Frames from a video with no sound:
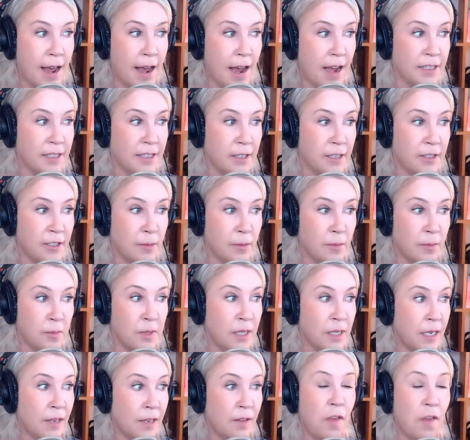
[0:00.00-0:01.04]

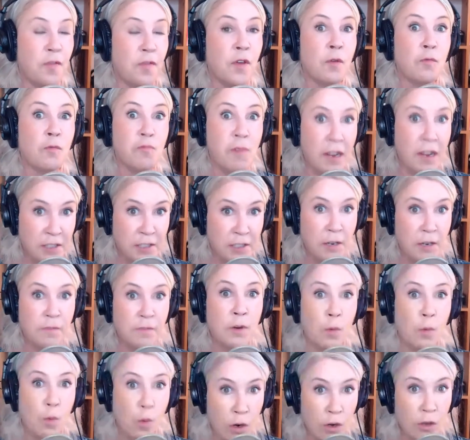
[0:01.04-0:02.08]
systems that the rest of
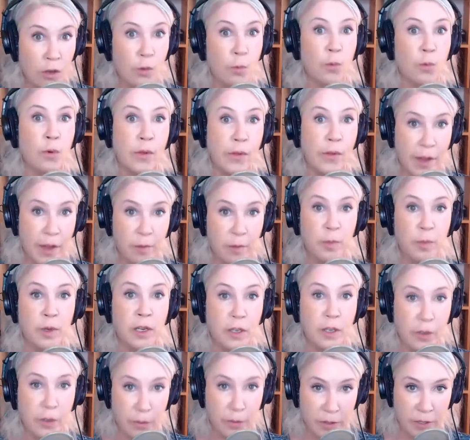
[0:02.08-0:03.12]
the world will then be
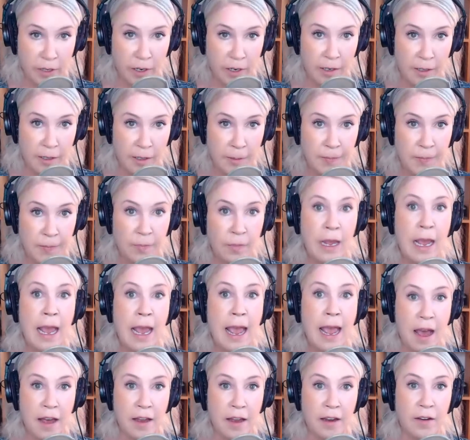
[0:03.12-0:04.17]
using.
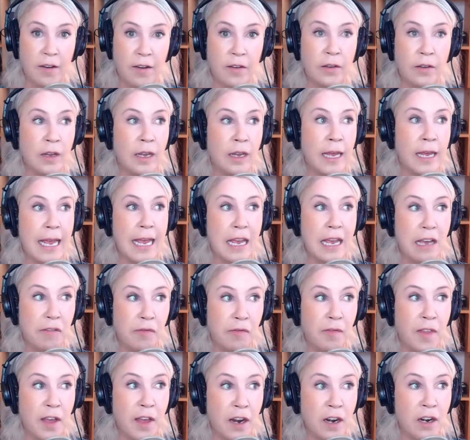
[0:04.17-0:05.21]
And
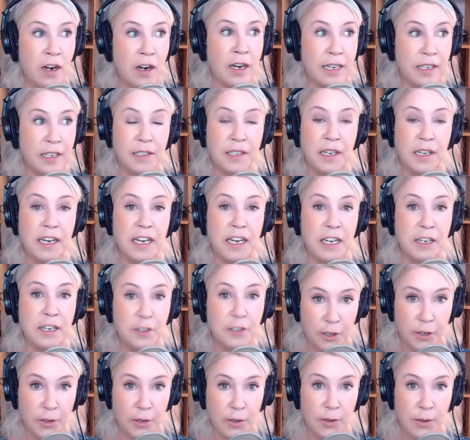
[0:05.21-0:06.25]
if there is an
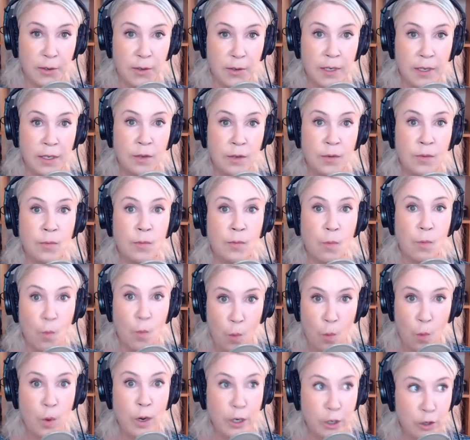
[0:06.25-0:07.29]
issue,
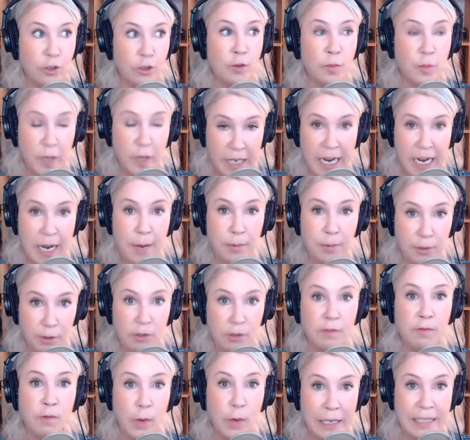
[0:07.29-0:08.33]
we should be able
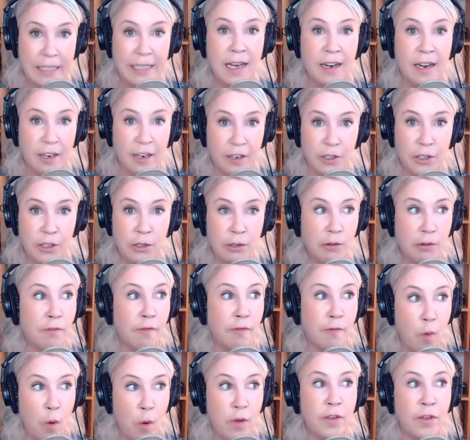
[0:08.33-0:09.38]
to voice that issue
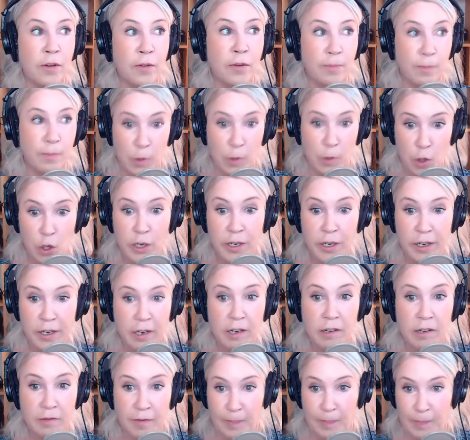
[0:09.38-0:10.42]
for the good
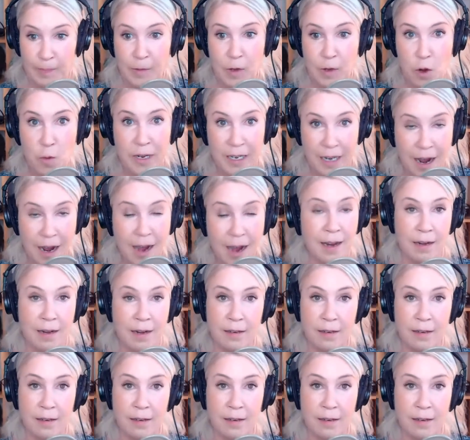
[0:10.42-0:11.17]
of humankind.